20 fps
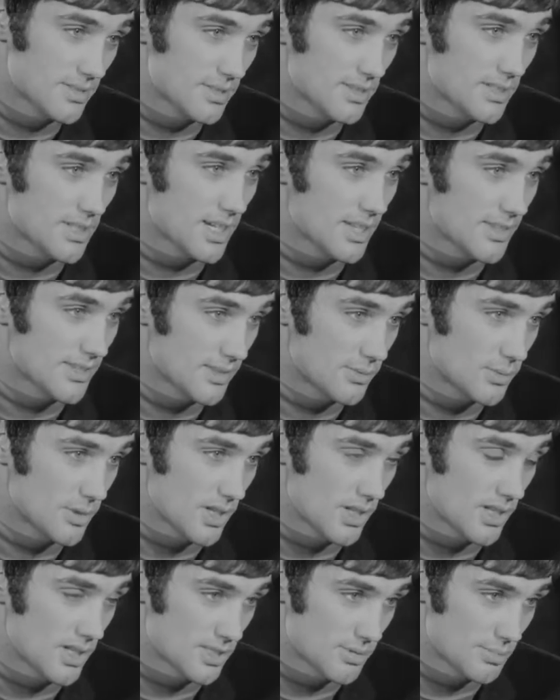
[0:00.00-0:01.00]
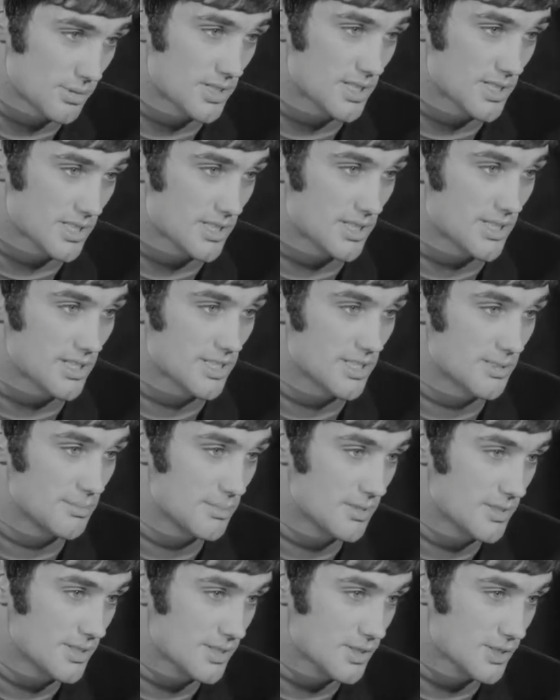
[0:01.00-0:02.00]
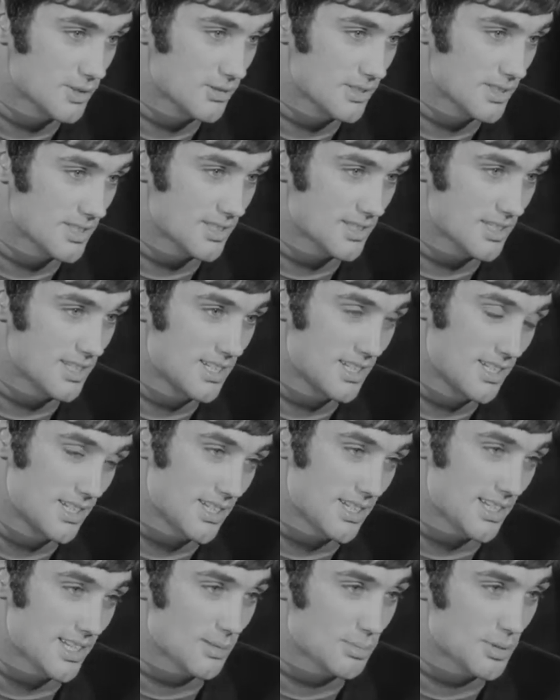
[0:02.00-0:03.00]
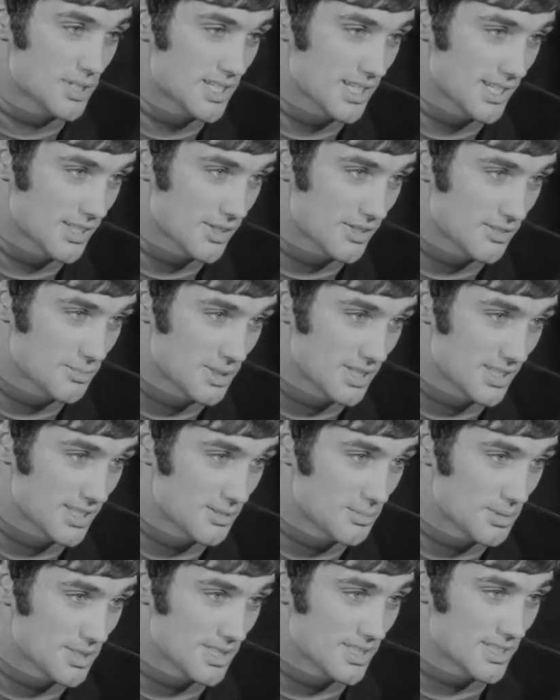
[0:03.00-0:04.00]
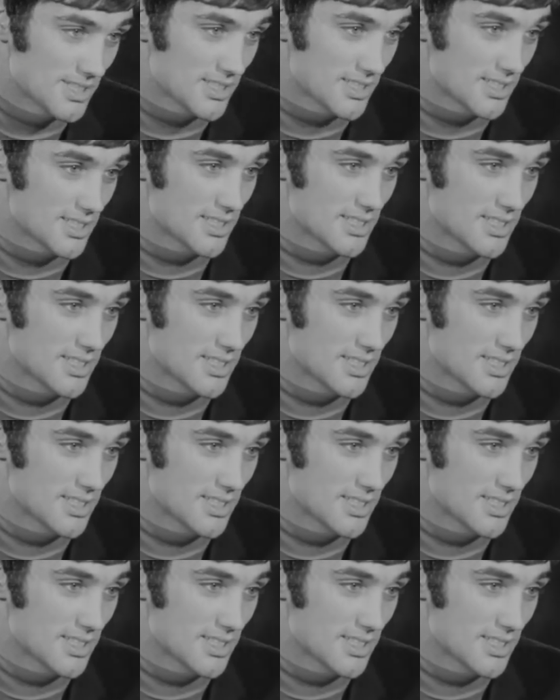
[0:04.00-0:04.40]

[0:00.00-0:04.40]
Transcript: I think, world-class players in our team. So it helps to take it off me a little bit, I think.